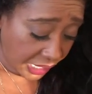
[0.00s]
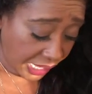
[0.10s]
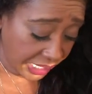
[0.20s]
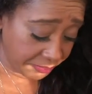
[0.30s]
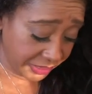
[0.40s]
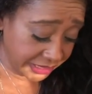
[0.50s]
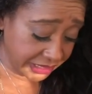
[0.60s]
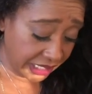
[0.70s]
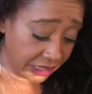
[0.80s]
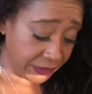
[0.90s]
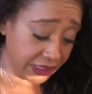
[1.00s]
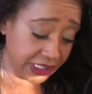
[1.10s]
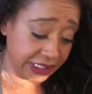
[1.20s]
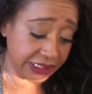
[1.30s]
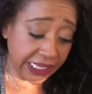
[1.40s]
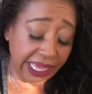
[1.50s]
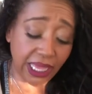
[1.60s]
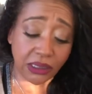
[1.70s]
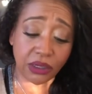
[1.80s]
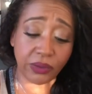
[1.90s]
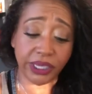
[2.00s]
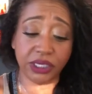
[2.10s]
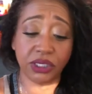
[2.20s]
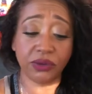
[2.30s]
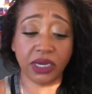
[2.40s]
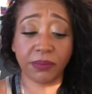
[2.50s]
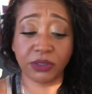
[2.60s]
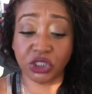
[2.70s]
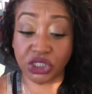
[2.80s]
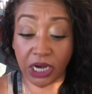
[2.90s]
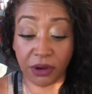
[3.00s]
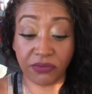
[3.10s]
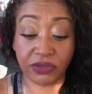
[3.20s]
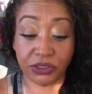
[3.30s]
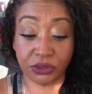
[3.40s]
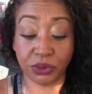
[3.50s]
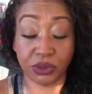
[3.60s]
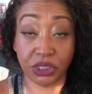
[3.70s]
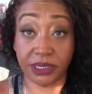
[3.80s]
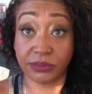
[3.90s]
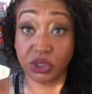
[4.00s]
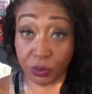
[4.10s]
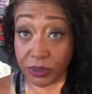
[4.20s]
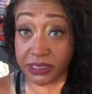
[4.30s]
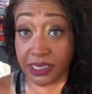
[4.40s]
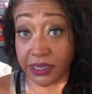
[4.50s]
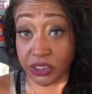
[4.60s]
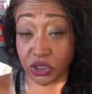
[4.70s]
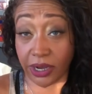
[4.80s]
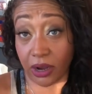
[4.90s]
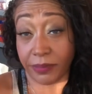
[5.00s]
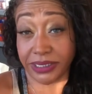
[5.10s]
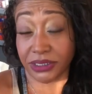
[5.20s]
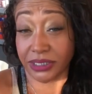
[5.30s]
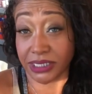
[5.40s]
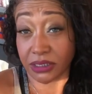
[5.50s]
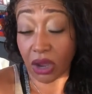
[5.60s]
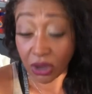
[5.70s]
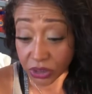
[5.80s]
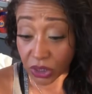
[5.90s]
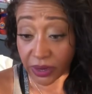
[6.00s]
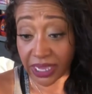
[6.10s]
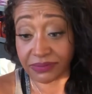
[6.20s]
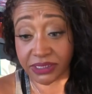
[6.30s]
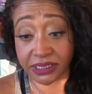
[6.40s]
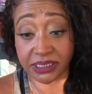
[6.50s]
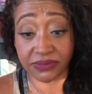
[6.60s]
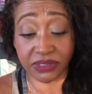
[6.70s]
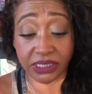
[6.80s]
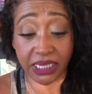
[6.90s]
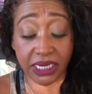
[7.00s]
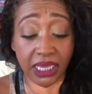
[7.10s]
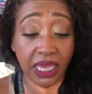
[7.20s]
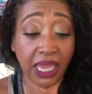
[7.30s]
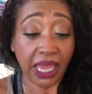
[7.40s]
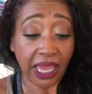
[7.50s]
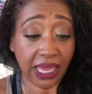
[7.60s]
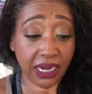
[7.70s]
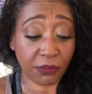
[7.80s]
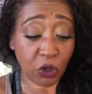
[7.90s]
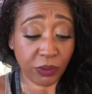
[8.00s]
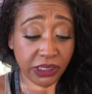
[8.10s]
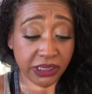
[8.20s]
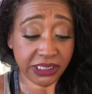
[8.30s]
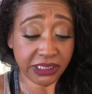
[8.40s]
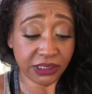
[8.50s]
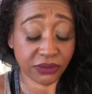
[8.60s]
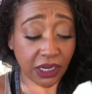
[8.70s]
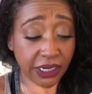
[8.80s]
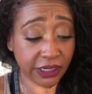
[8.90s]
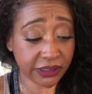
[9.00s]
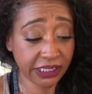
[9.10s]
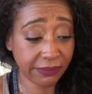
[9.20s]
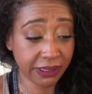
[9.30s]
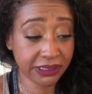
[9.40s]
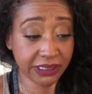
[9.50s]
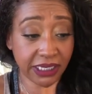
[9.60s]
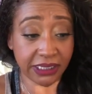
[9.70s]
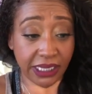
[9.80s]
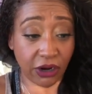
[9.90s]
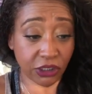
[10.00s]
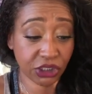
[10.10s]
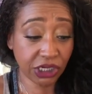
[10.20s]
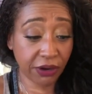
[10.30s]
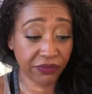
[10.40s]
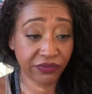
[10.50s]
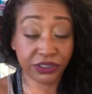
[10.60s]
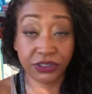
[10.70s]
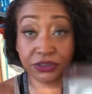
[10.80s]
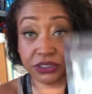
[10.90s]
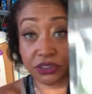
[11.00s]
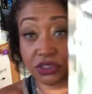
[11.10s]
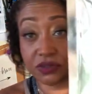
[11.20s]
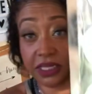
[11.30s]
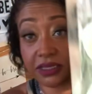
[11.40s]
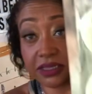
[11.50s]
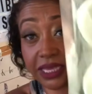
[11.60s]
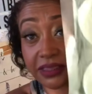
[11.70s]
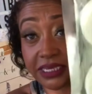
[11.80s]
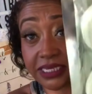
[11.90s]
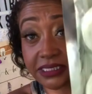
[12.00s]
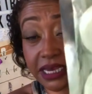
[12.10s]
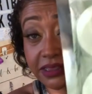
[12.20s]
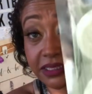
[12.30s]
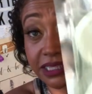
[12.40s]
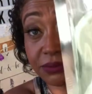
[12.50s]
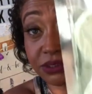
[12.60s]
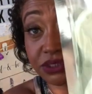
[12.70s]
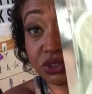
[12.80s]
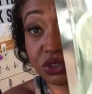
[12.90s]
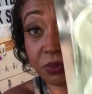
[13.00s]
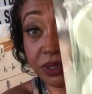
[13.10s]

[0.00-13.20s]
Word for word: I picked up these aloe and cucumber shower fizzers, which I am super excited to try out because you guys all know I have sensitive skin, and I'm hoping these do not irritate my skin. They are shower fizzers, so they look like this. I thought they were super